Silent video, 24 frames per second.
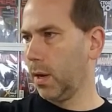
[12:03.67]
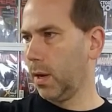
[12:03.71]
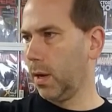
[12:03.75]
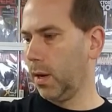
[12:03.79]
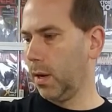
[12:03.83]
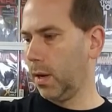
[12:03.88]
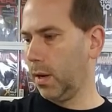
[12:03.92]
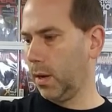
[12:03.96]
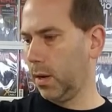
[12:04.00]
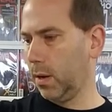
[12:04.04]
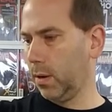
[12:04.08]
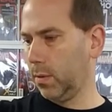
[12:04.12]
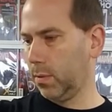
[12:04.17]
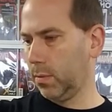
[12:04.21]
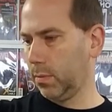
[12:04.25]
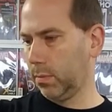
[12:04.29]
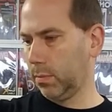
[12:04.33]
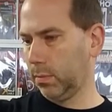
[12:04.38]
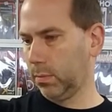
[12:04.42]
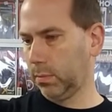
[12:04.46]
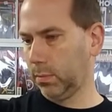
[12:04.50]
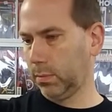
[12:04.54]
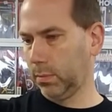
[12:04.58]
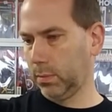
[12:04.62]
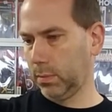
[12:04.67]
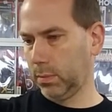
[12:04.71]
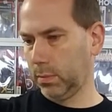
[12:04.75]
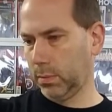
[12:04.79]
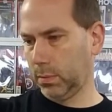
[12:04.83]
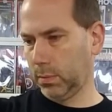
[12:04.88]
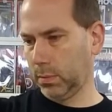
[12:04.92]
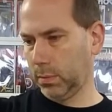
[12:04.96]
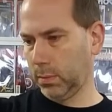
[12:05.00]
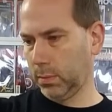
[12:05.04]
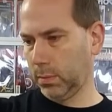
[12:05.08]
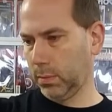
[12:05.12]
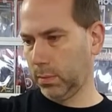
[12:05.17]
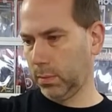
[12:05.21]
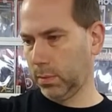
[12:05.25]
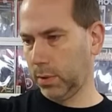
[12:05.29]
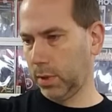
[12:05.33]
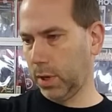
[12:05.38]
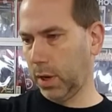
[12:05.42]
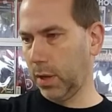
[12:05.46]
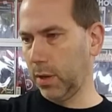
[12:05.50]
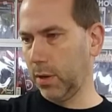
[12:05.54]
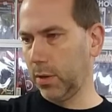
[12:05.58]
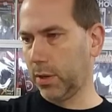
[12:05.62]
oh,
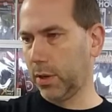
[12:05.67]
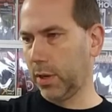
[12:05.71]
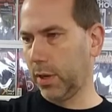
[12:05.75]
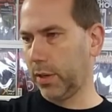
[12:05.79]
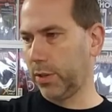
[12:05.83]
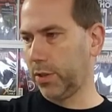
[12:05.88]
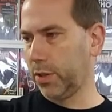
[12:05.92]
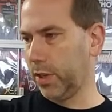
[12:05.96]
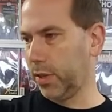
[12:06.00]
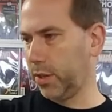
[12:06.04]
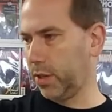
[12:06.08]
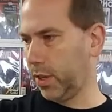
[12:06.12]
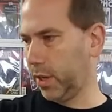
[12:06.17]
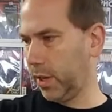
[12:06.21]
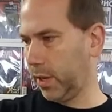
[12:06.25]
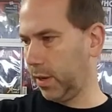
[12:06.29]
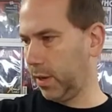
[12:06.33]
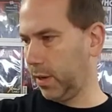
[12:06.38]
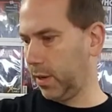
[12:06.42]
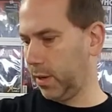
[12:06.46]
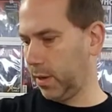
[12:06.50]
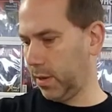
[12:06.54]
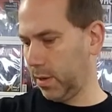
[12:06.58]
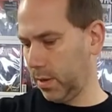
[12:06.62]
color touch, they said.